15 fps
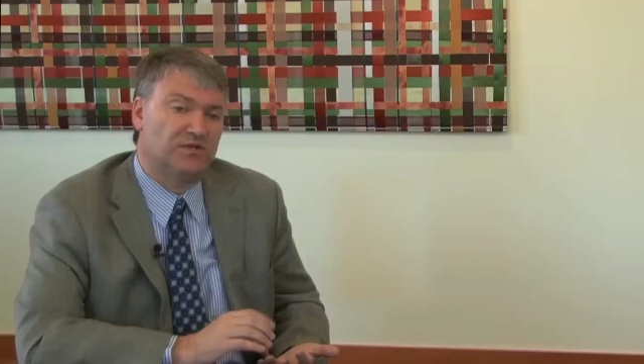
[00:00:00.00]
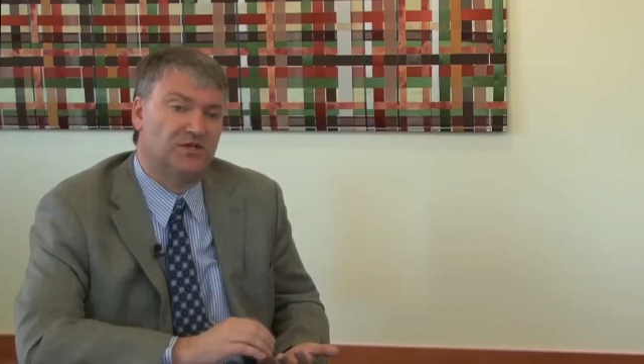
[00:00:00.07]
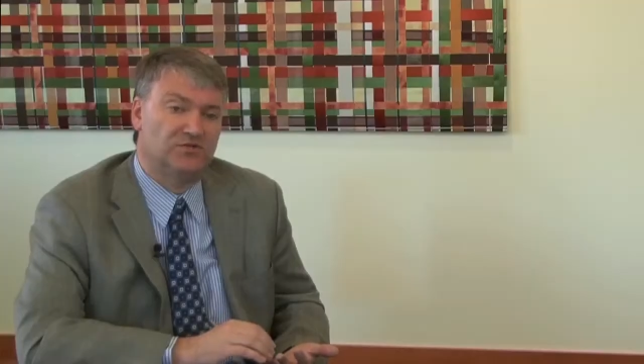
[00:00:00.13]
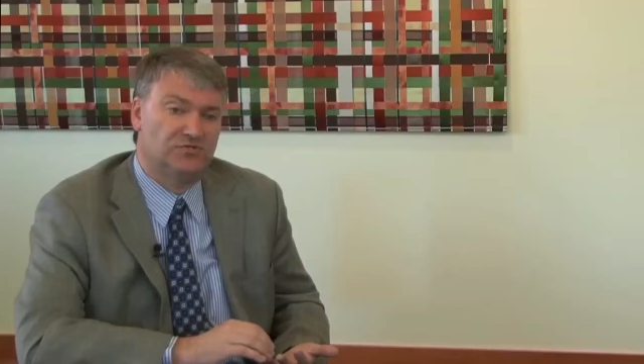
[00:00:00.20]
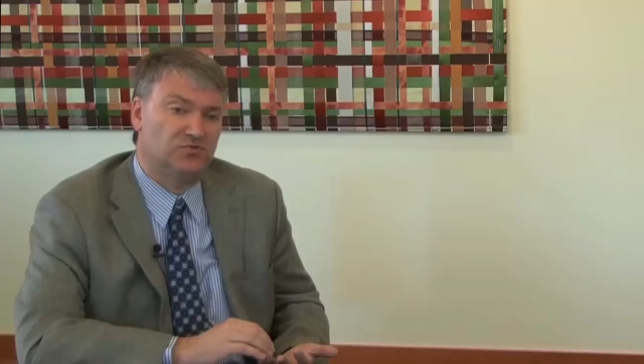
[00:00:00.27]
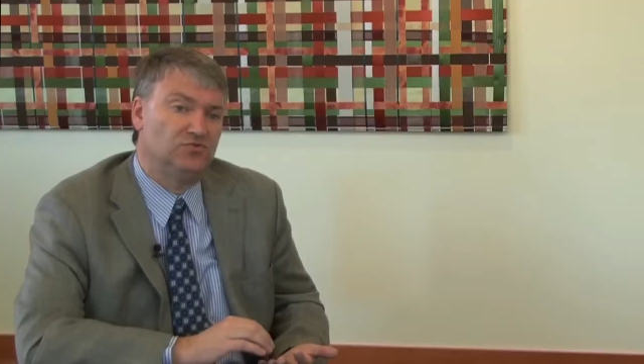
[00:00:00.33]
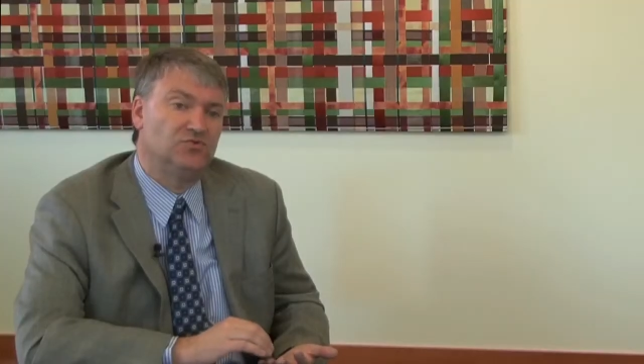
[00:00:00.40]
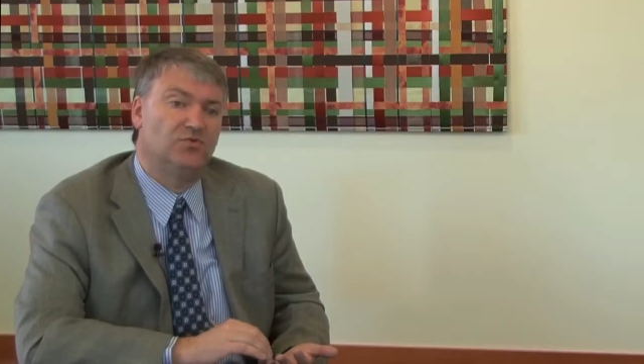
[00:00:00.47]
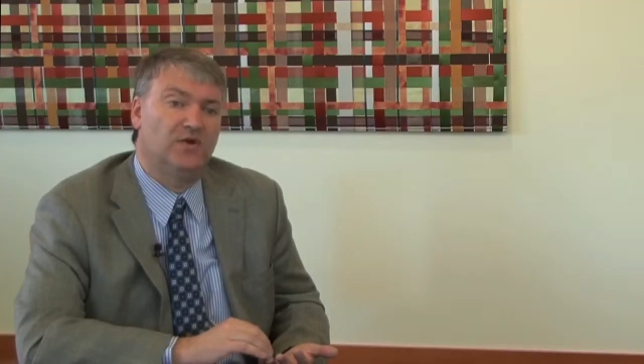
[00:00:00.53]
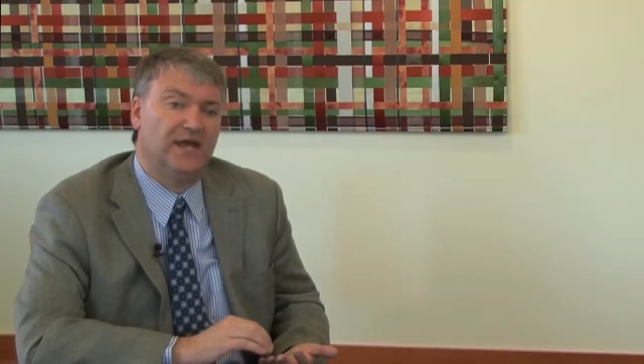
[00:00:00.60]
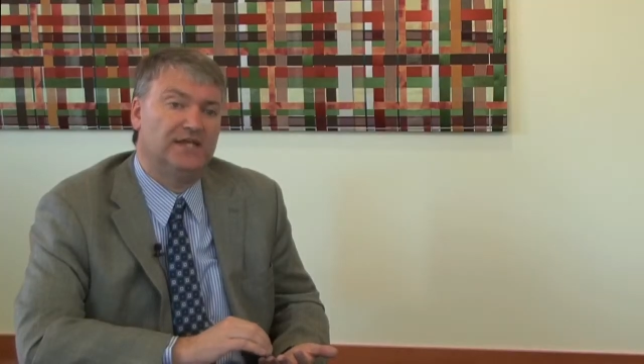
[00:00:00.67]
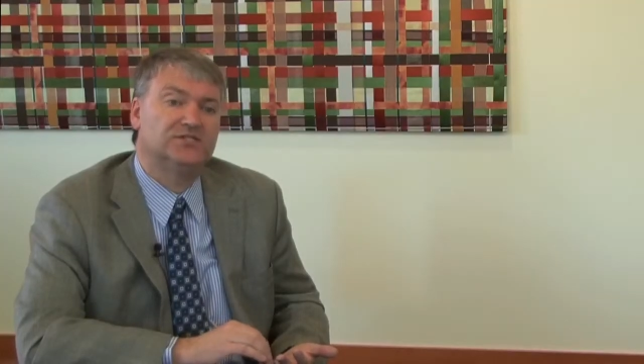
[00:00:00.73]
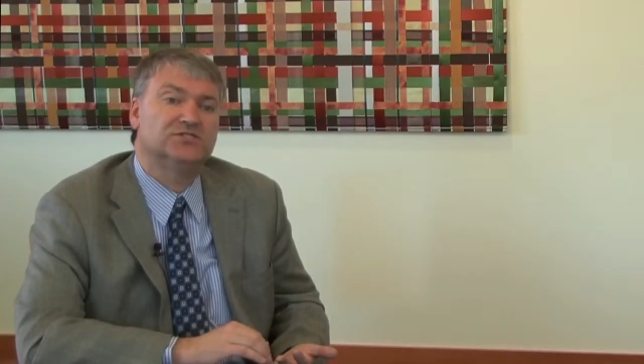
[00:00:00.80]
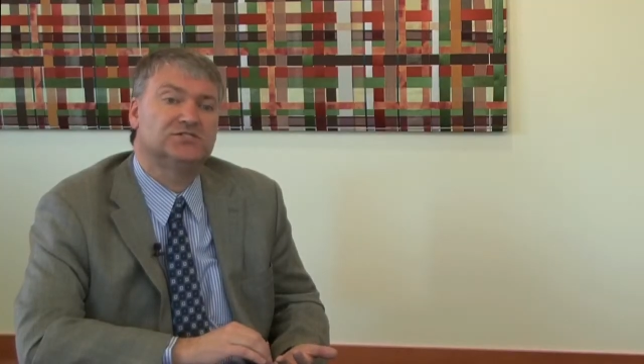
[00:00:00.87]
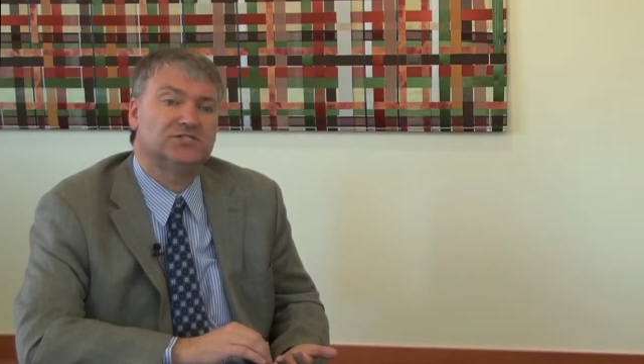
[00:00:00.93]
We don't do dual
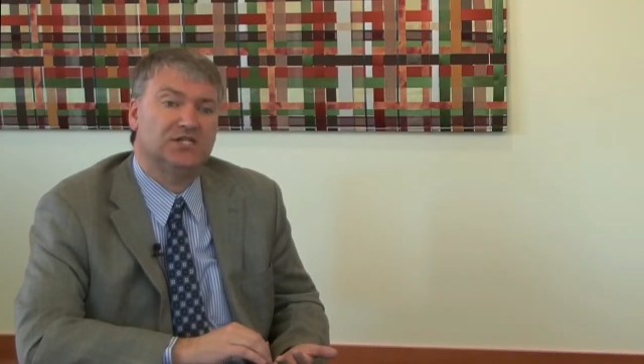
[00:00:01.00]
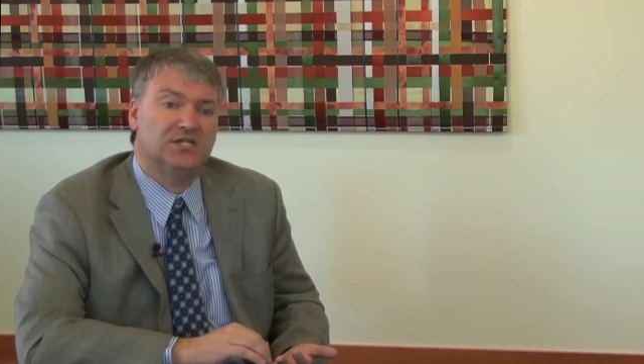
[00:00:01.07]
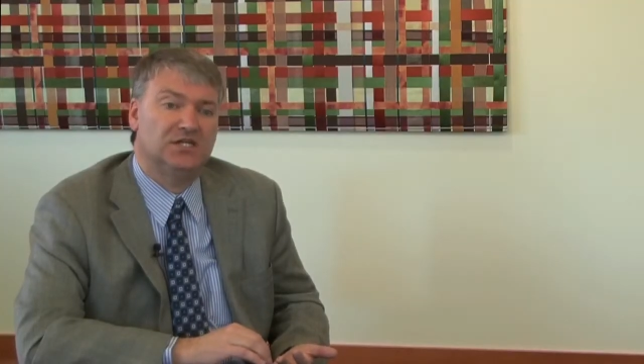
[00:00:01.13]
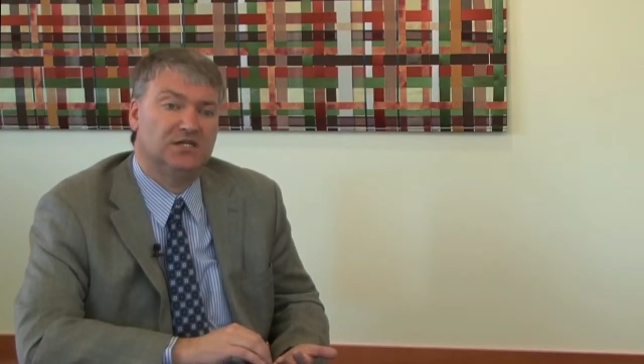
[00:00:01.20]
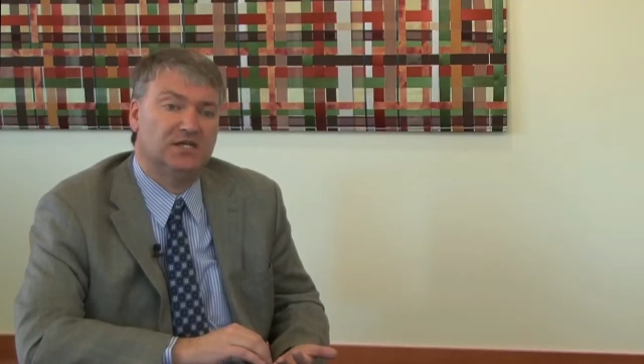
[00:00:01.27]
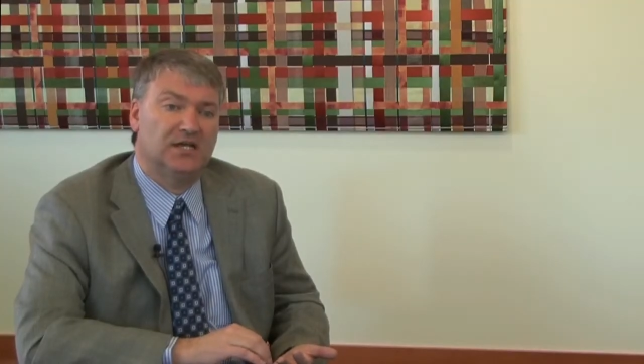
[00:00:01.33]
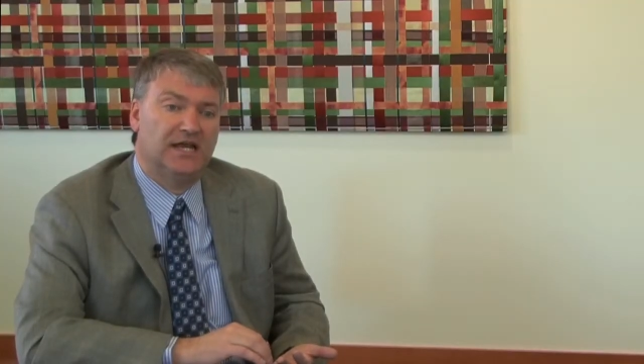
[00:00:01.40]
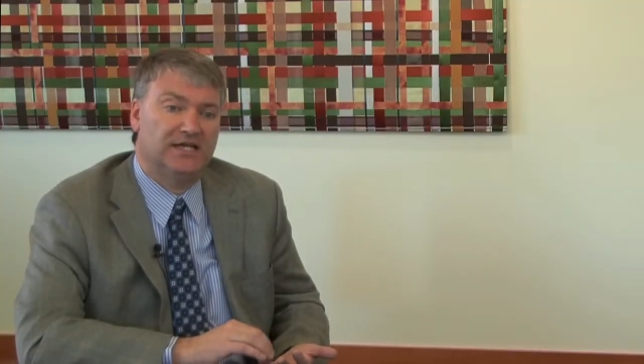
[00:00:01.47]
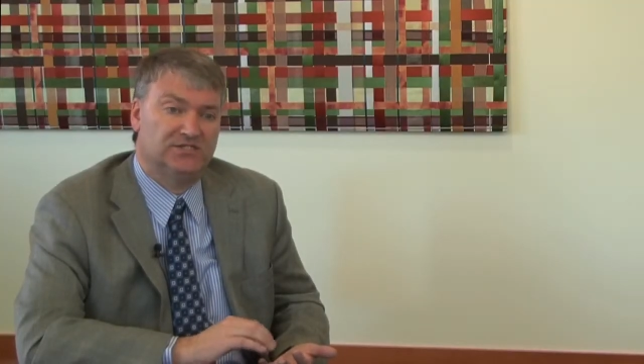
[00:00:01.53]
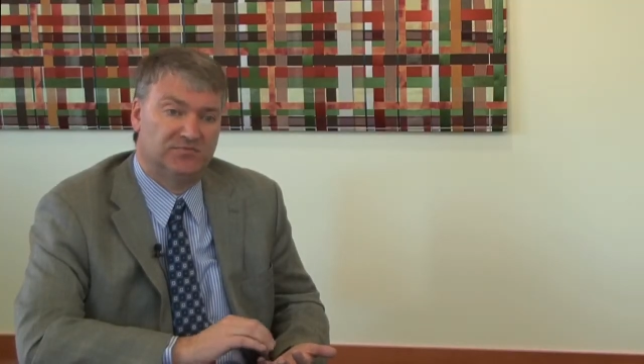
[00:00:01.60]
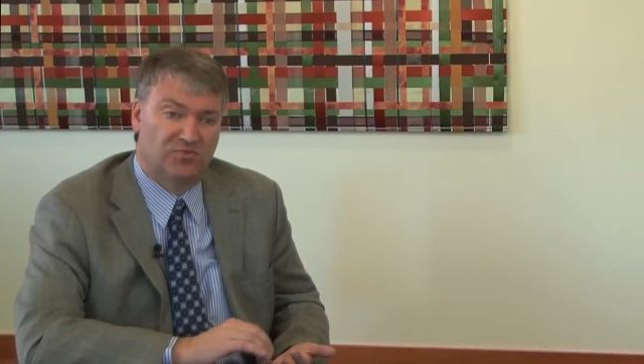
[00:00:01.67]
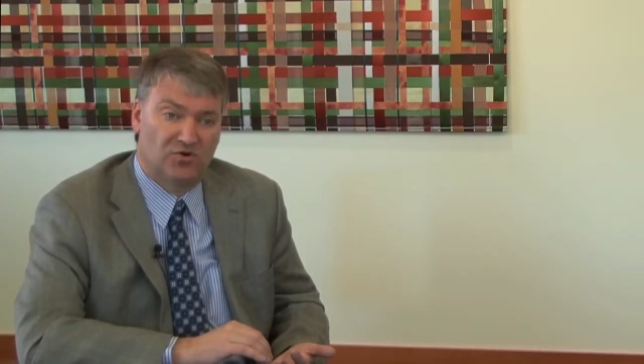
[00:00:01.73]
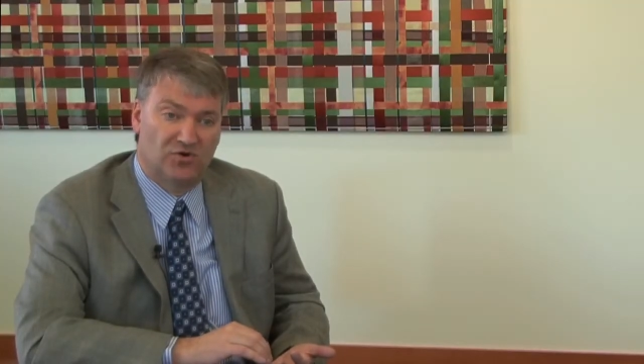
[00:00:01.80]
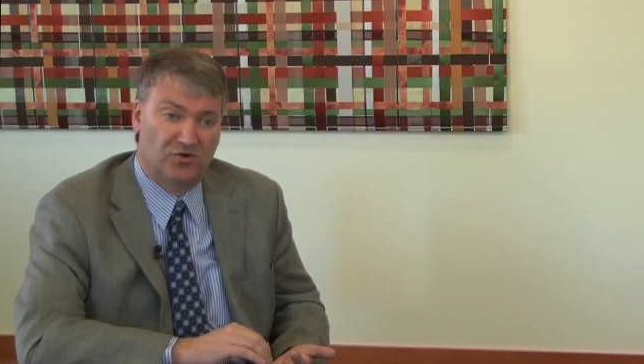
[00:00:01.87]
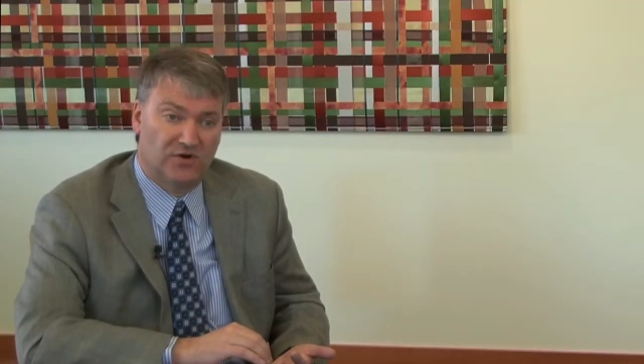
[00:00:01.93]
agency as a
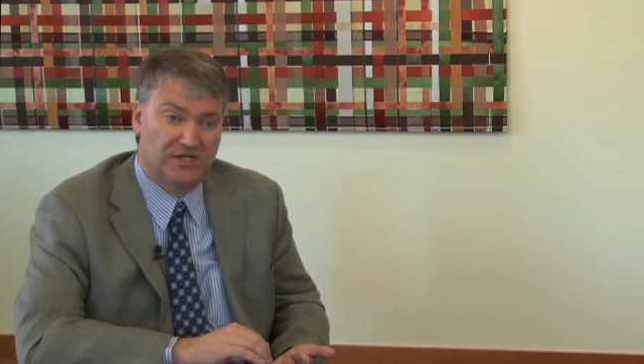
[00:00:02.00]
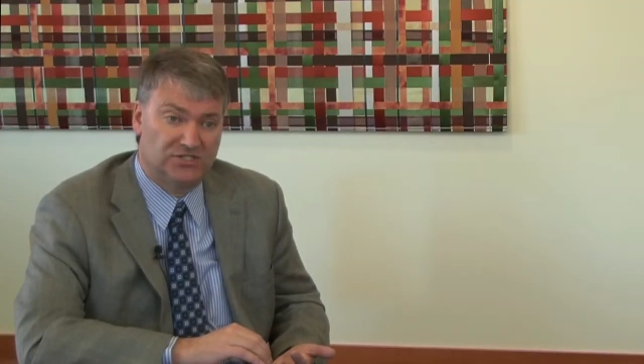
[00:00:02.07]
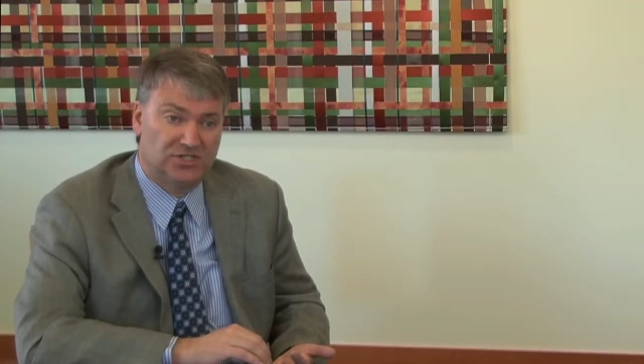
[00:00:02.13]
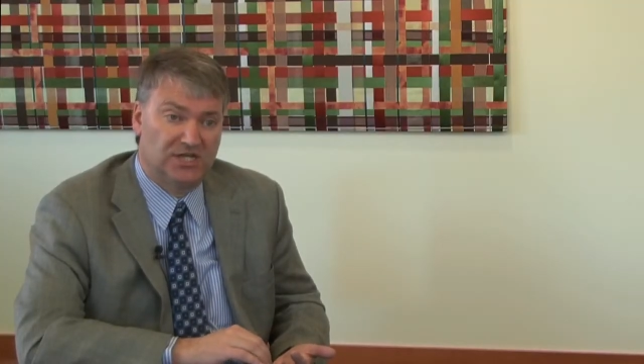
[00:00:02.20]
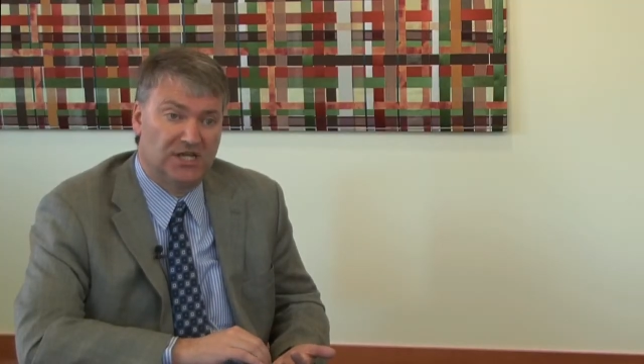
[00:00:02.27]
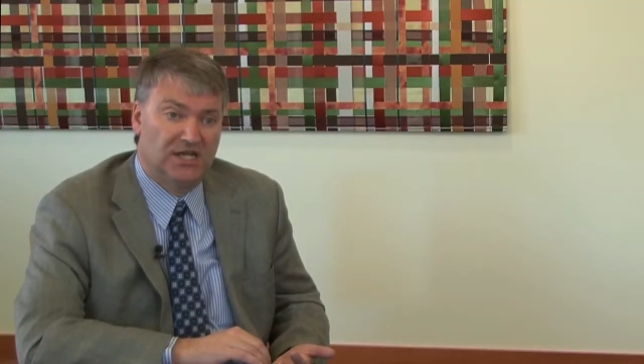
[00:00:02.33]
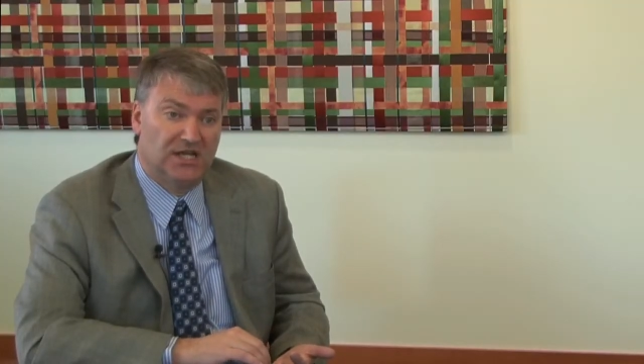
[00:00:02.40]
brokerage.